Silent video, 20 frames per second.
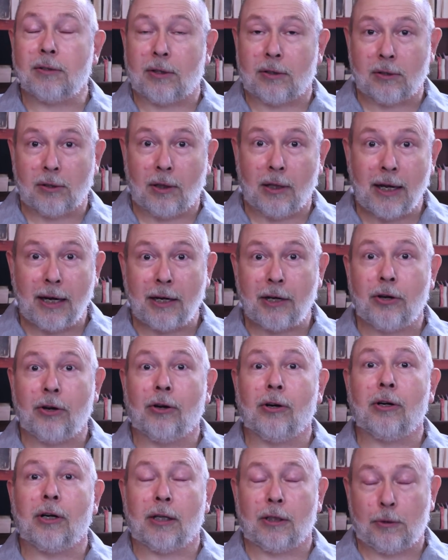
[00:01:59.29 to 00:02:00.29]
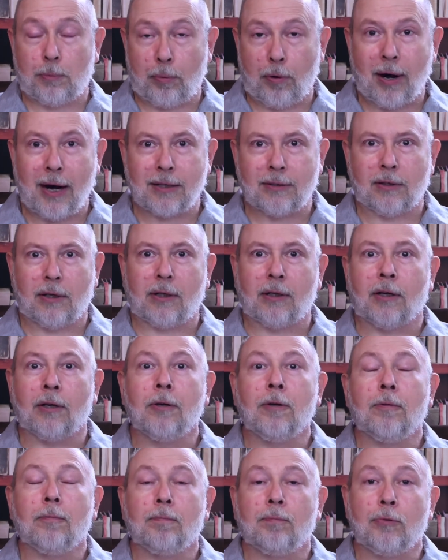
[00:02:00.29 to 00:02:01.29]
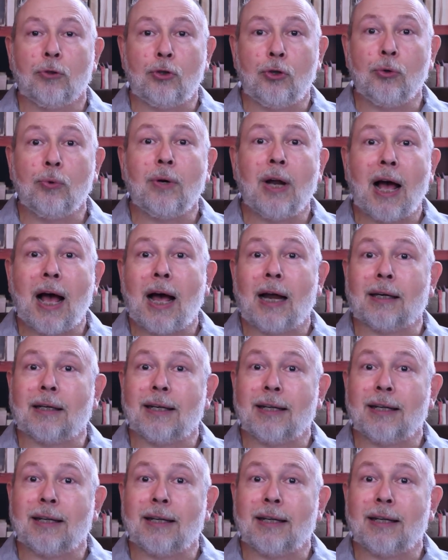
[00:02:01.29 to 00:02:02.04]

It's linear, it's present. Do not